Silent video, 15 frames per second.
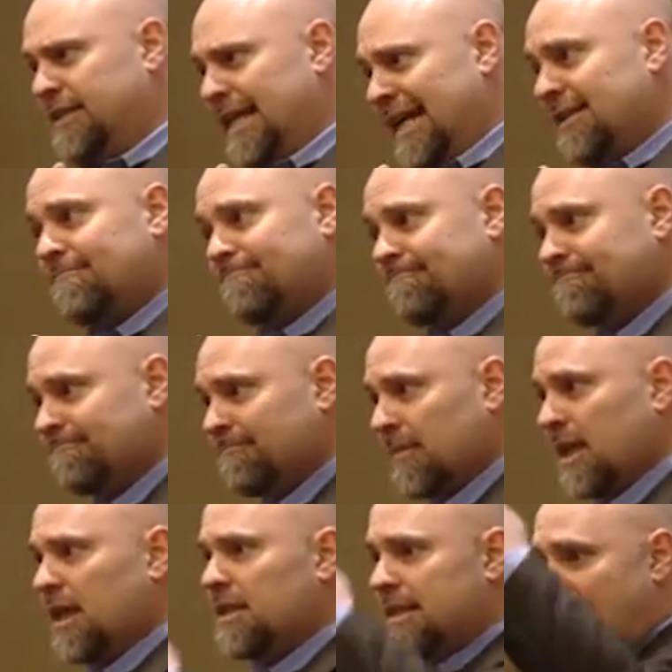state,
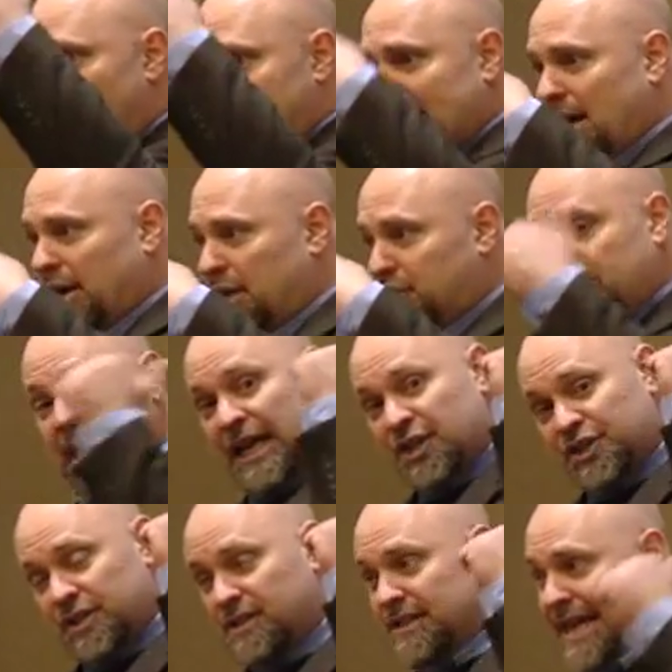top-down
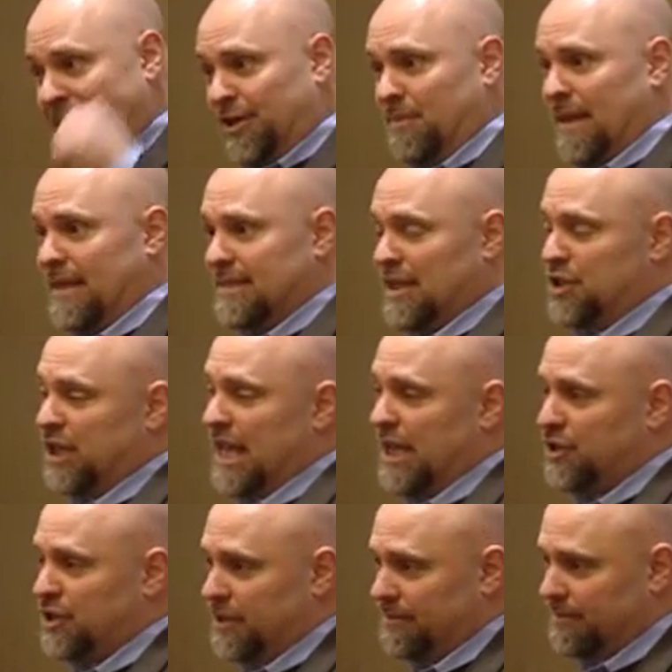education, standard-based
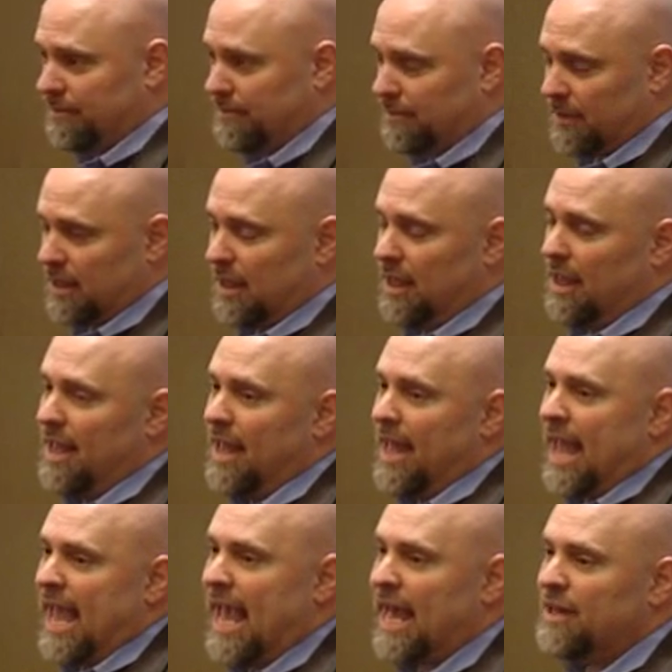education,
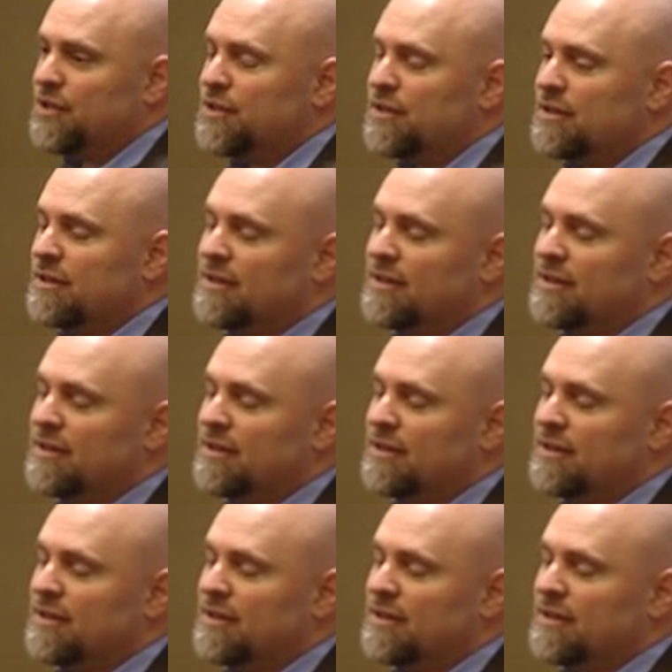and